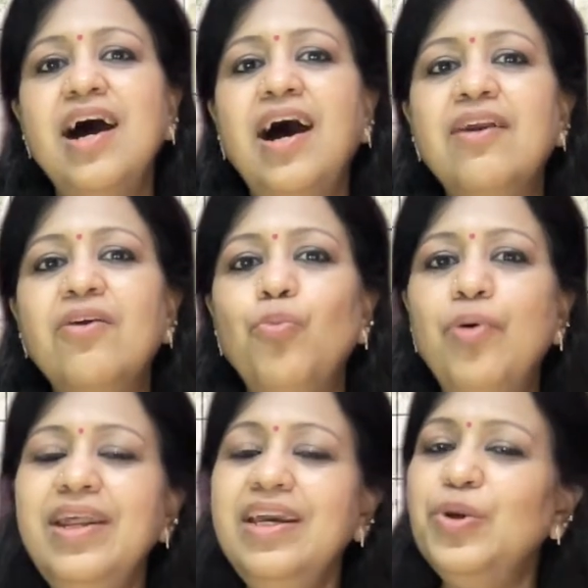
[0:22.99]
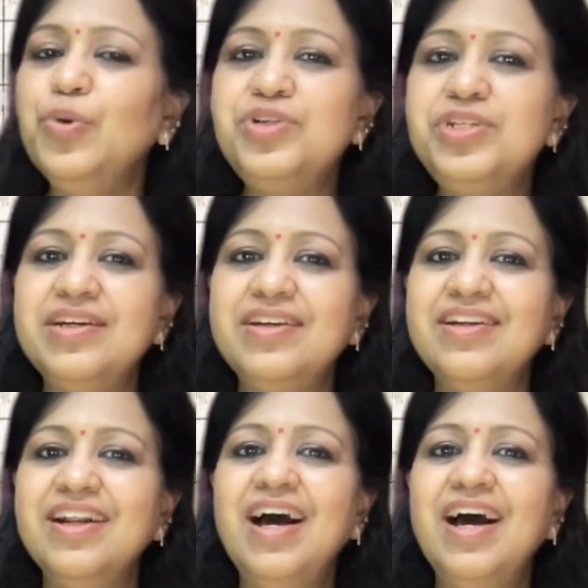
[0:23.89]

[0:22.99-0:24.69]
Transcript: are very crucial,